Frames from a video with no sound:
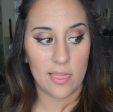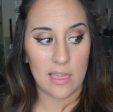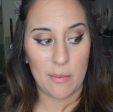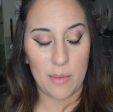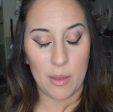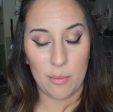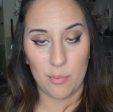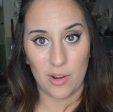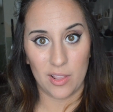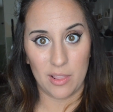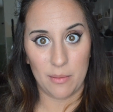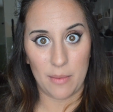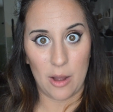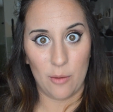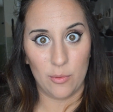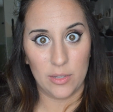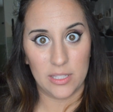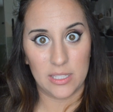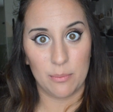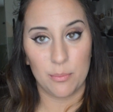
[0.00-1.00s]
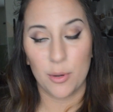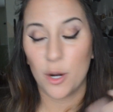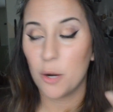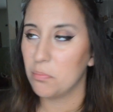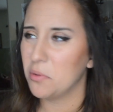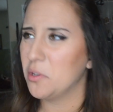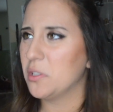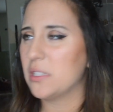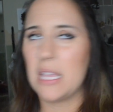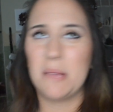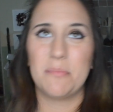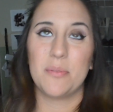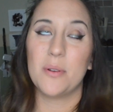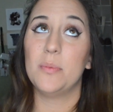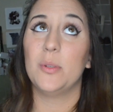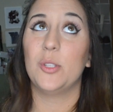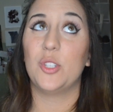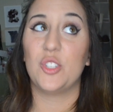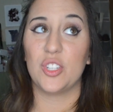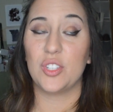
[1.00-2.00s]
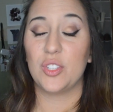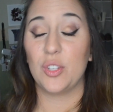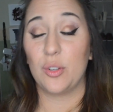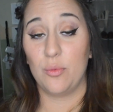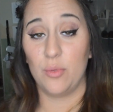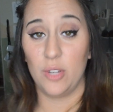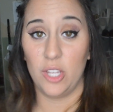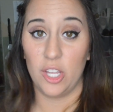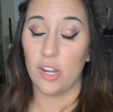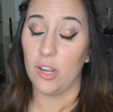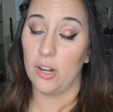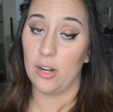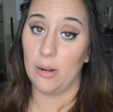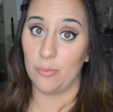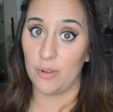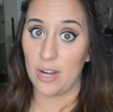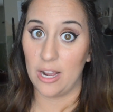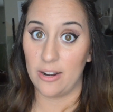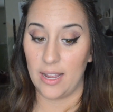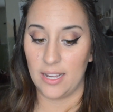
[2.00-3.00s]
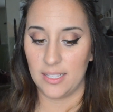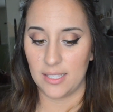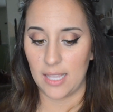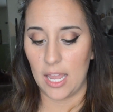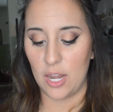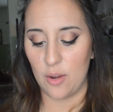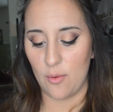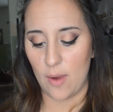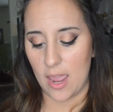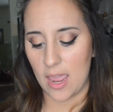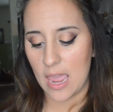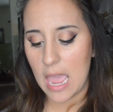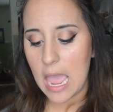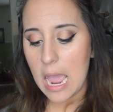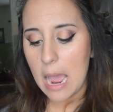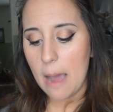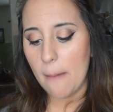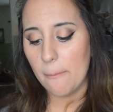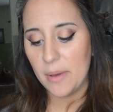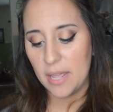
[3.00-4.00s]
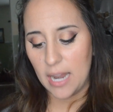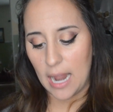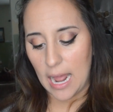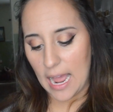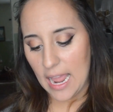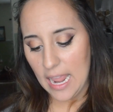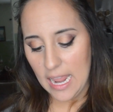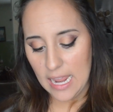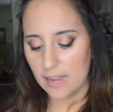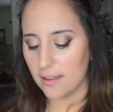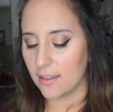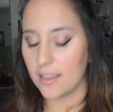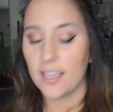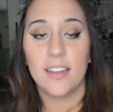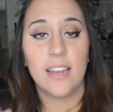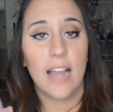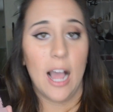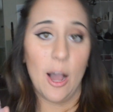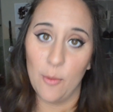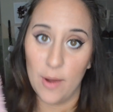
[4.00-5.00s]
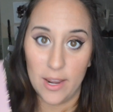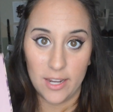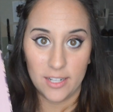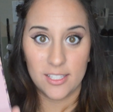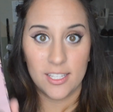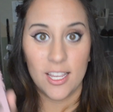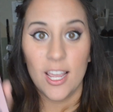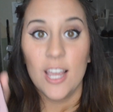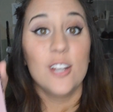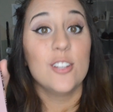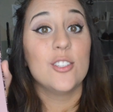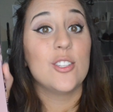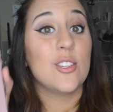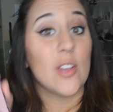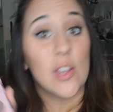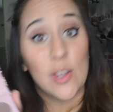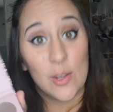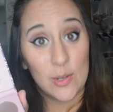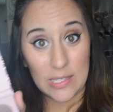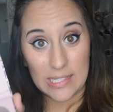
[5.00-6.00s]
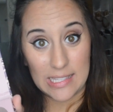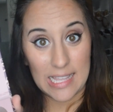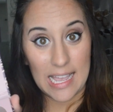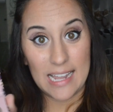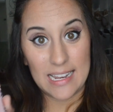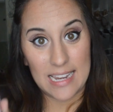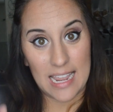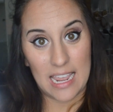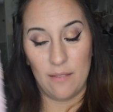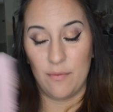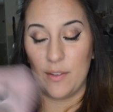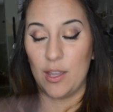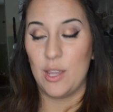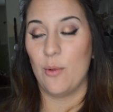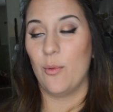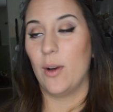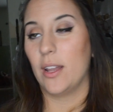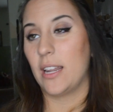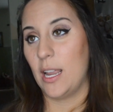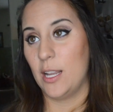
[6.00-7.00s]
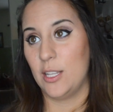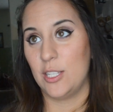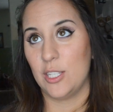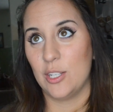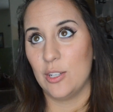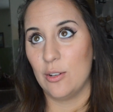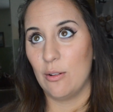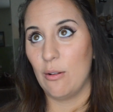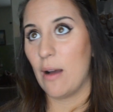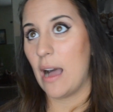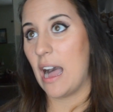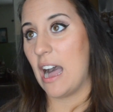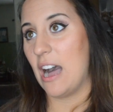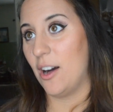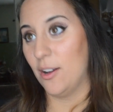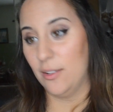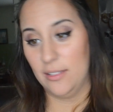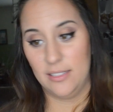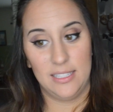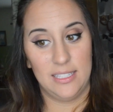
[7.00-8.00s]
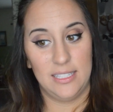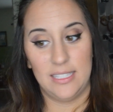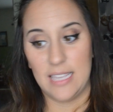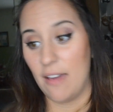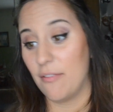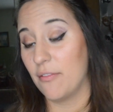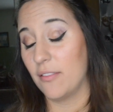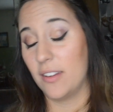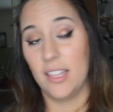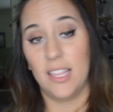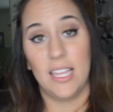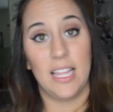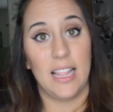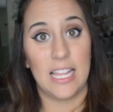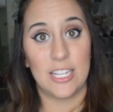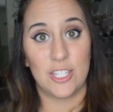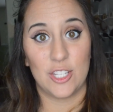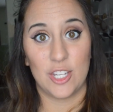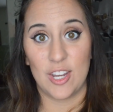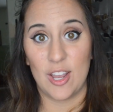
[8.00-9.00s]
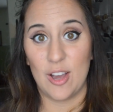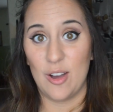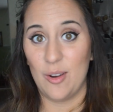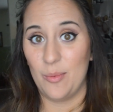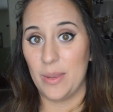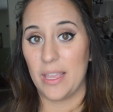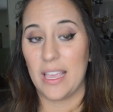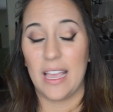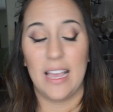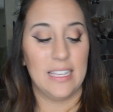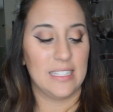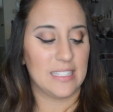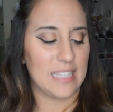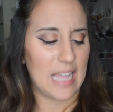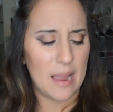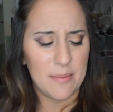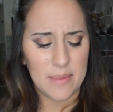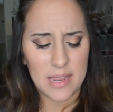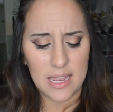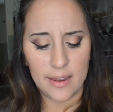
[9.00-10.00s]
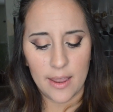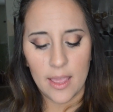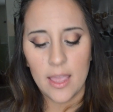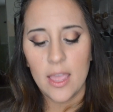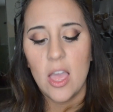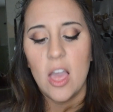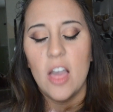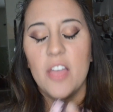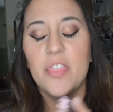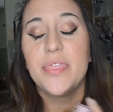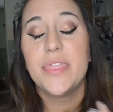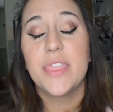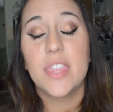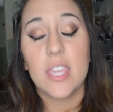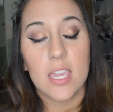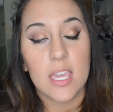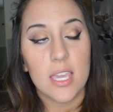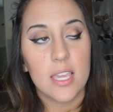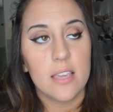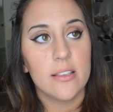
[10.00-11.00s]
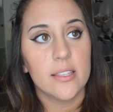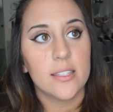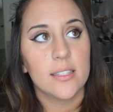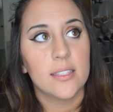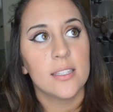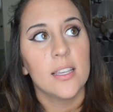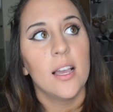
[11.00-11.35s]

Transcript: them and bring them out with some purples, and purples just look really good on brown eyes anyway. But I cannot wait to use that navy. When I do, I'll definitely let you know, because I mean, these,